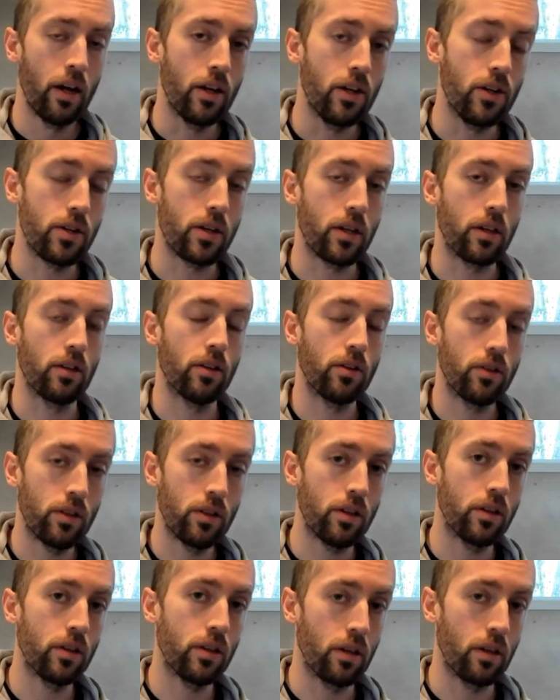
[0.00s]
You can
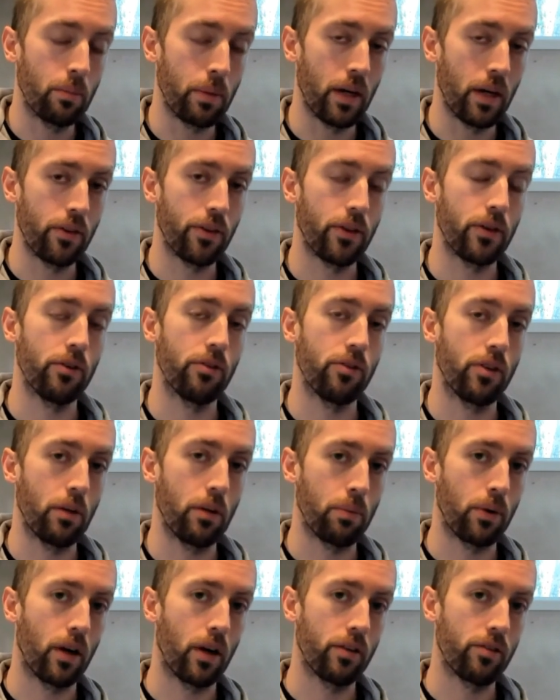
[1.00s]
learn about
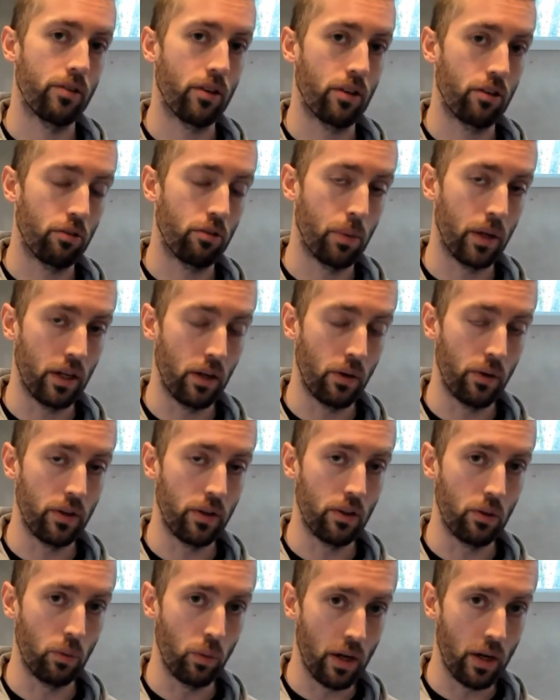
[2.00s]
Thursday Process by going
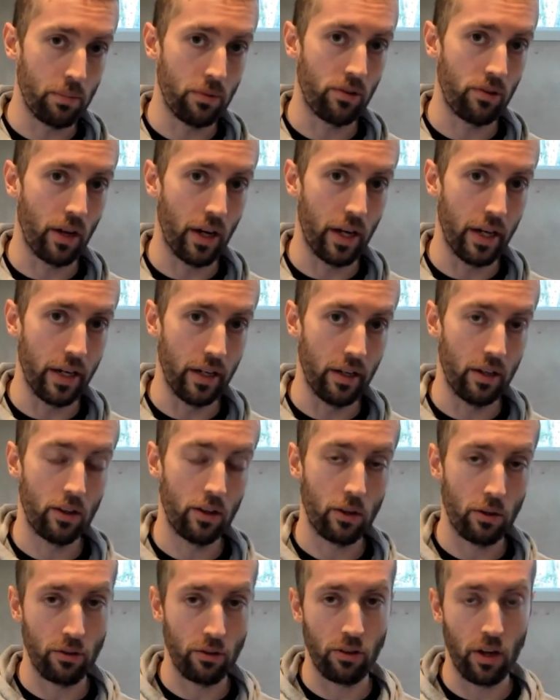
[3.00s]
to the website,
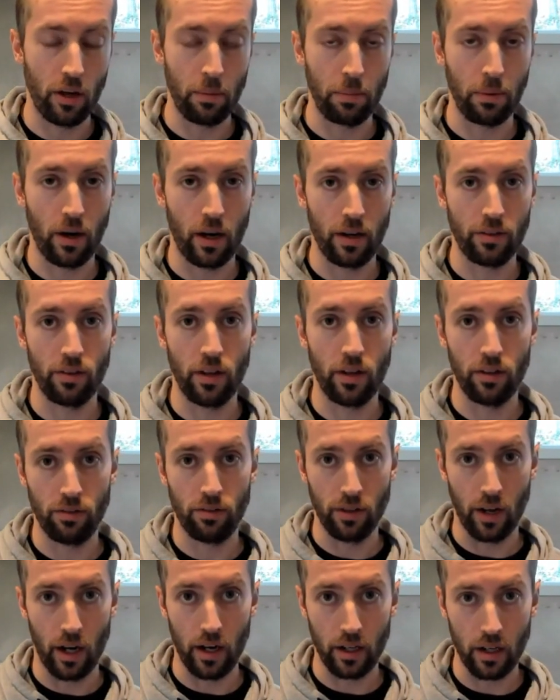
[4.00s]

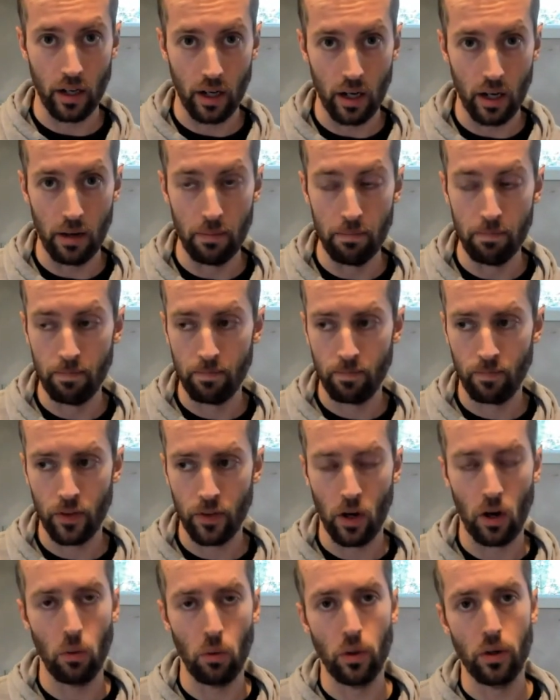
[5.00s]
thursdayprocess.com.
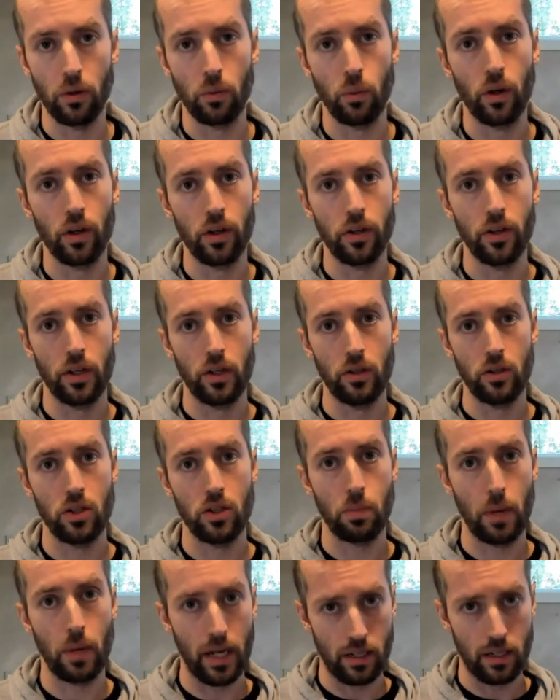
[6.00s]
All one word, no
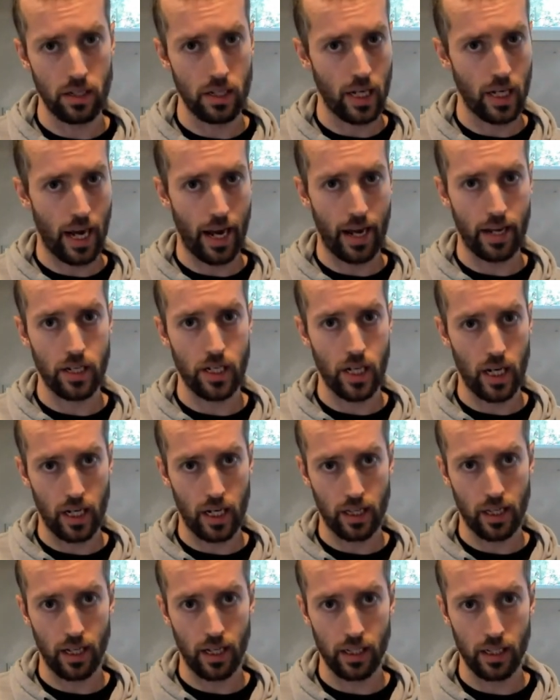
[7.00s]
space, dash,
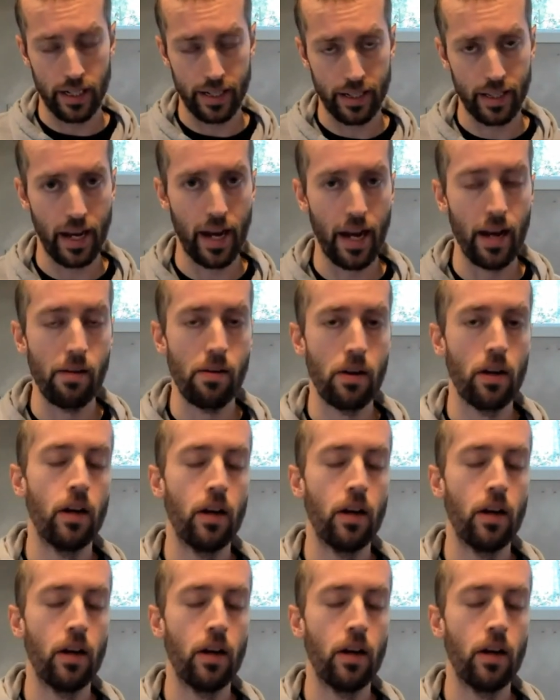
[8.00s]
anything like that.